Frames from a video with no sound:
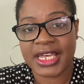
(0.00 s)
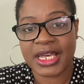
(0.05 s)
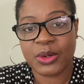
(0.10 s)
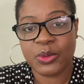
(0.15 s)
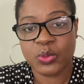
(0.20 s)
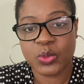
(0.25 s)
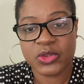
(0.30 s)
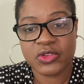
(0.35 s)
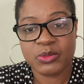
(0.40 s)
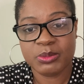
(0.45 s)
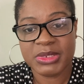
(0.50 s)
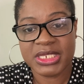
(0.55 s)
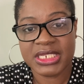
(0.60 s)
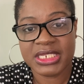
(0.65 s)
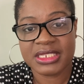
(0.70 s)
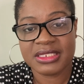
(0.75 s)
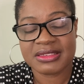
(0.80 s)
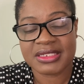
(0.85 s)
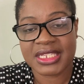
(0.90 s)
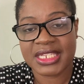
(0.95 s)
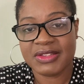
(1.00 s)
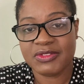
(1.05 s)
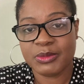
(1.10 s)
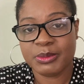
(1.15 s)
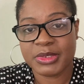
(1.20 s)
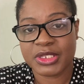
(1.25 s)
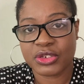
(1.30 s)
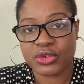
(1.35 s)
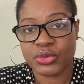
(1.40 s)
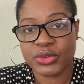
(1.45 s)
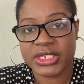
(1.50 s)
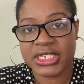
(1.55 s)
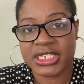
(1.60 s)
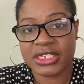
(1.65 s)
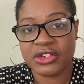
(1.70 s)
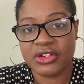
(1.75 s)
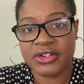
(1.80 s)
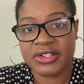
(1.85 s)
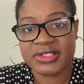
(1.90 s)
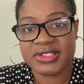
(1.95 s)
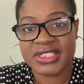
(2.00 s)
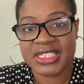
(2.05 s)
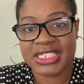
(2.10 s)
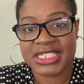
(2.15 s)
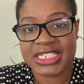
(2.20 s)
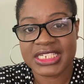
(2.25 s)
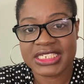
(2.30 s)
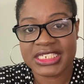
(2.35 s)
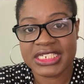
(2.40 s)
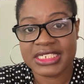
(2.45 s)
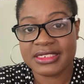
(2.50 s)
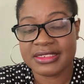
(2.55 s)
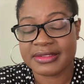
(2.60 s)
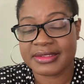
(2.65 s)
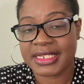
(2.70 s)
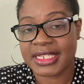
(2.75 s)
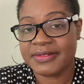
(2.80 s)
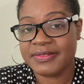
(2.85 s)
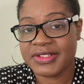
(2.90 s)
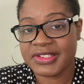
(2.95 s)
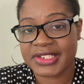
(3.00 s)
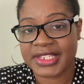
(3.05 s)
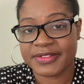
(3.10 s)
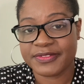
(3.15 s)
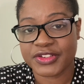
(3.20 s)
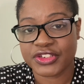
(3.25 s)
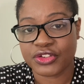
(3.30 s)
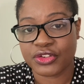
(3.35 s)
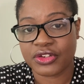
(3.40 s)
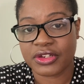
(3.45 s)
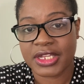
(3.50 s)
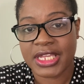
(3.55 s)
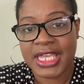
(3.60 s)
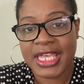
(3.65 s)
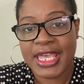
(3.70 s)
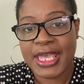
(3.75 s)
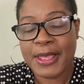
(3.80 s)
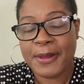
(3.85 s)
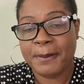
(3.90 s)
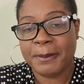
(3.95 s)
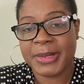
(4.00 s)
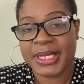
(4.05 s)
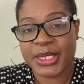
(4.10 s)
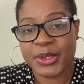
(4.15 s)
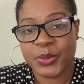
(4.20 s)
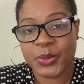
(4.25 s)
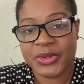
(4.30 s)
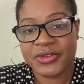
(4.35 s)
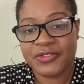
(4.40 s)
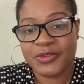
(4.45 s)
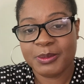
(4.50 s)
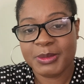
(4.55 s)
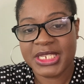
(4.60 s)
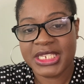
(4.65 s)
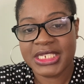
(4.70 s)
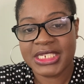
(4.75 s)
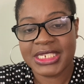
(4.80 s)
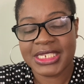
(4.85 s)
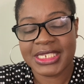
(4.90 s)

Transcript: out with me because I haven't been creating content lately because life is life and y'all. Bear with me